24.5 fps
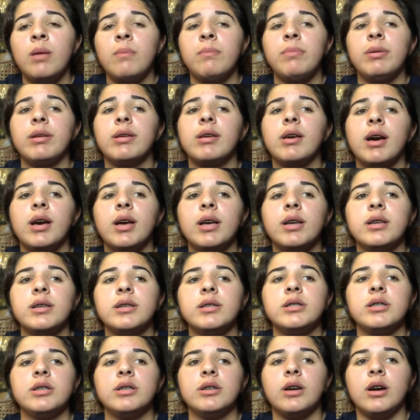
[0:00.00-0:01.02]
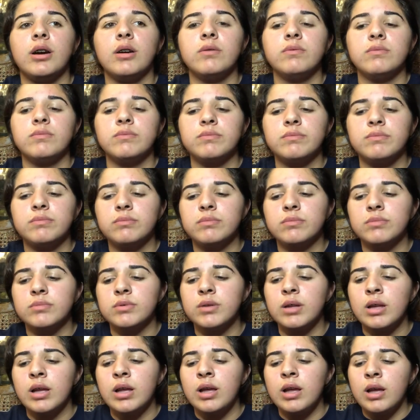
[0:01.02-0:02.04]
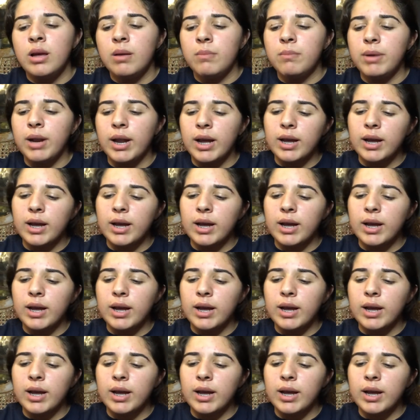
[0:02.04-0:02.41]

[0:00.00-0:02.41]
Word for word: Because, you know. But